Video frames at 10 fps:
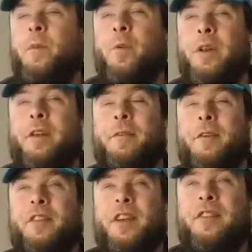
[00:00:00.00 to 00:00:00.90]
one of the
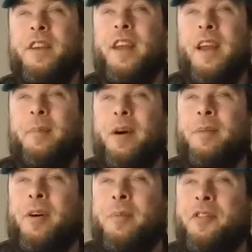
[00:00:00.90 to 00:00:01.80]
first things that came
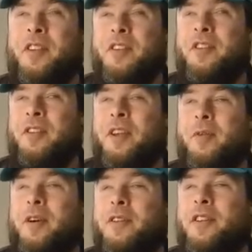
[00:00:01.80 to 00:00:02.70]
up almost instantly
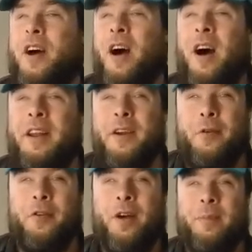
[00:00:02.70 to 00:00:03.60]
was
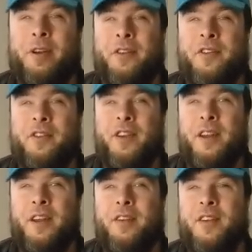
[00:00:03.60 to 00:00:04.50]
audio dramas.
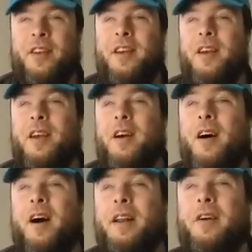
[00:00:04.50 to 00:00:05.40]
And
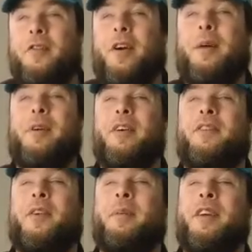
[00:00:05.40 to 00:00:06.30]
audio
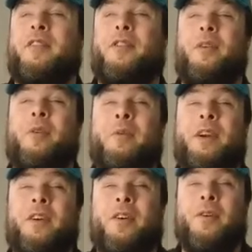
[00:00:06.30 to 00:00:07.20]
dramas are basically what
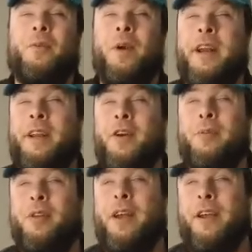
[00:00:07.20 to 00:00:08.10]
we call
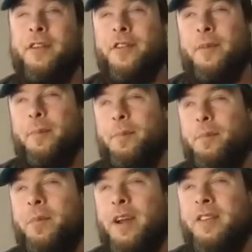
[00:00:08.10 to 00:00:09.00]
radio plays
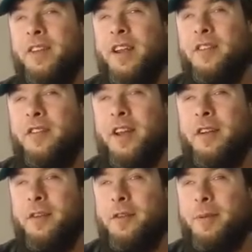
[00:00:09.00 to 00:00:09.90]
by today's
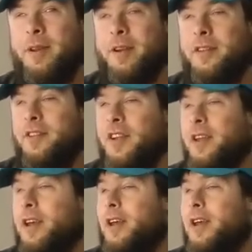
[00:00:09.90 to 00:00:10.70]
standards, because